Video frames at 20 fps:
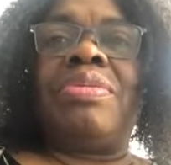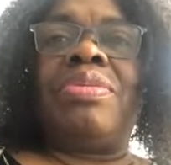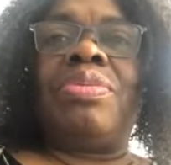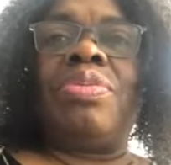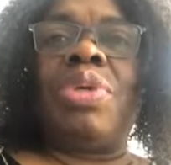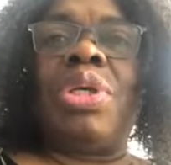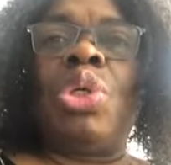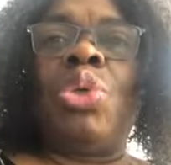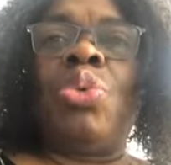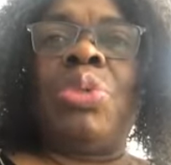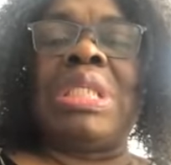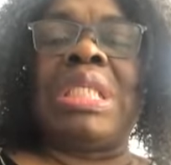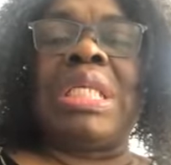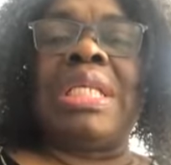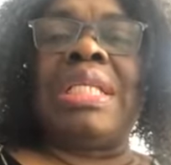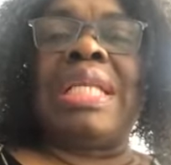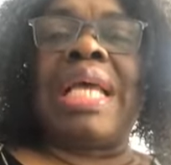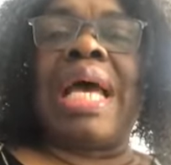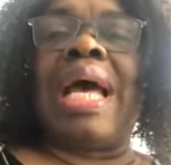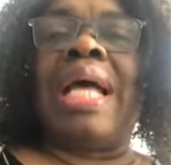we're
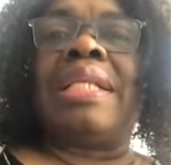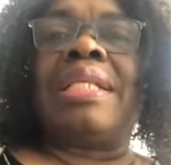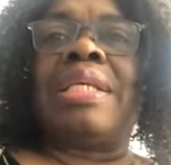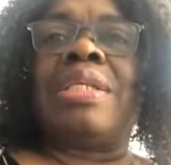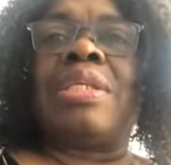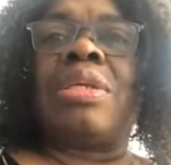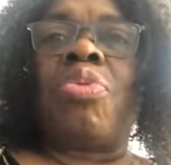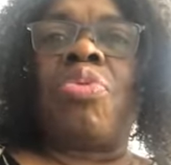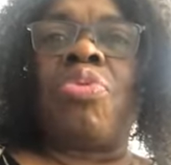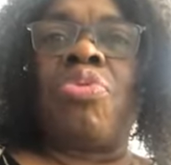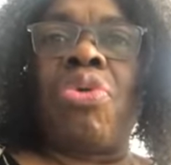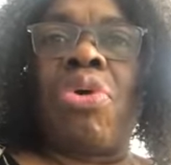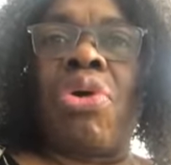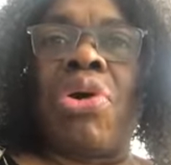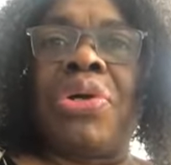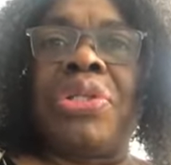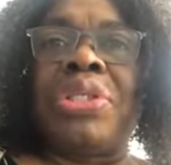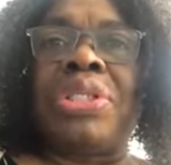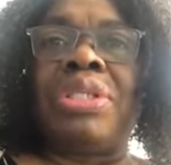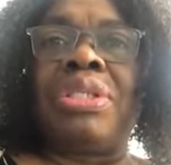using that as a
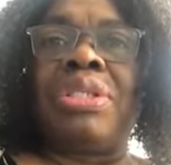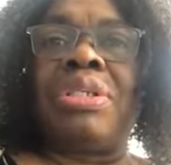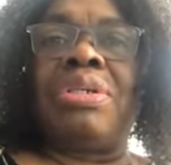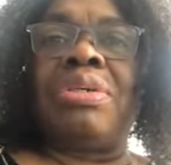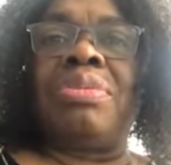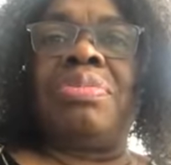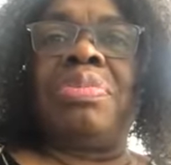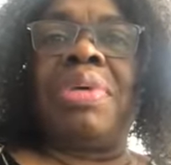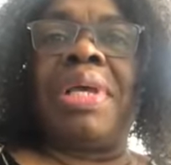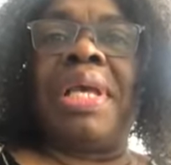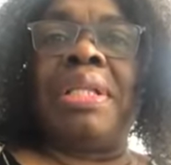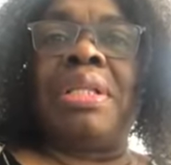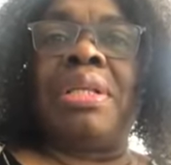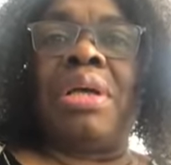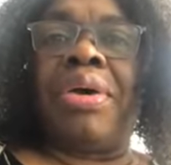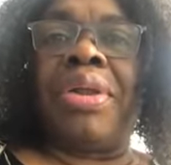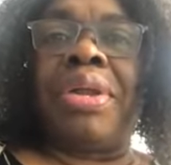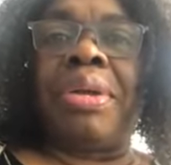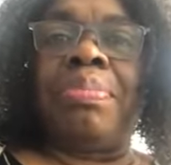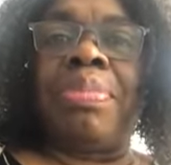rod to hit
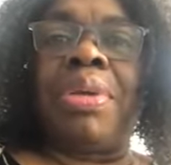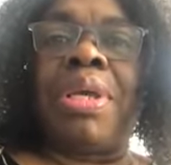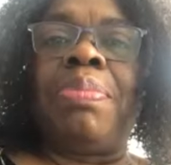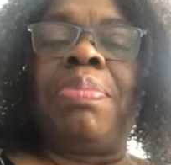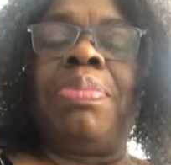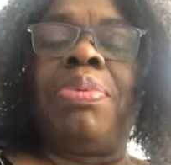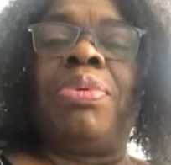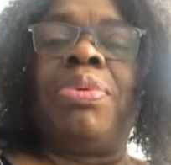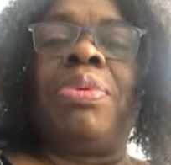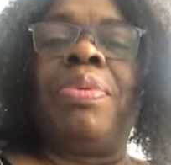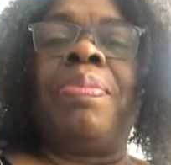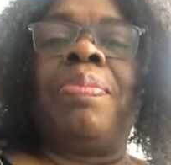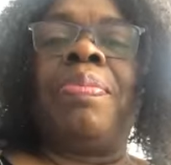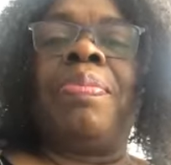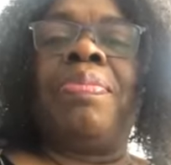other people,